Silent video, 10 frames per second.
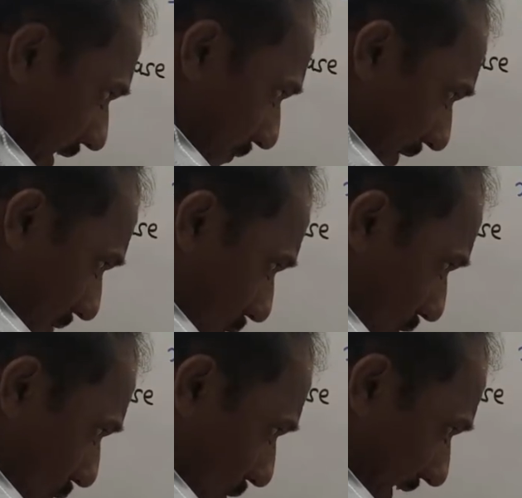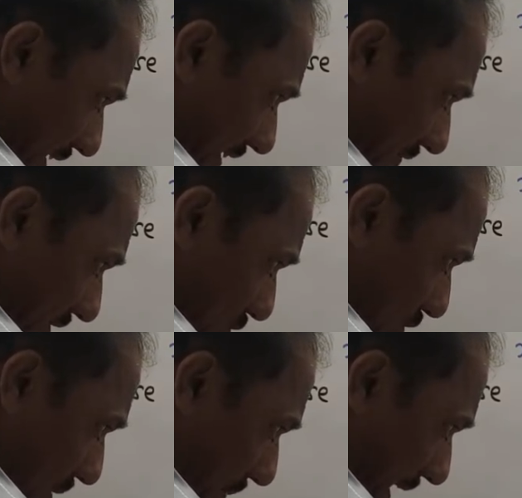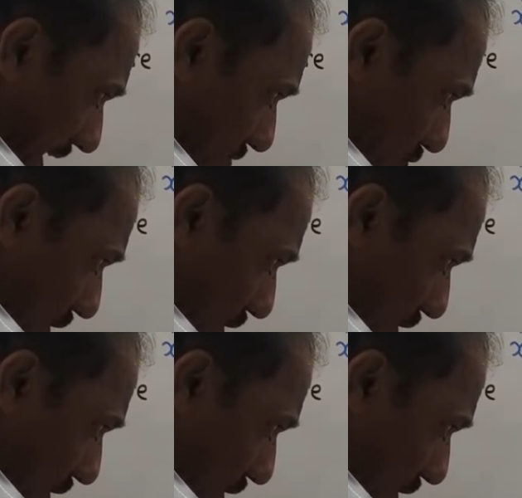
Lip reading: if I want to write equation of h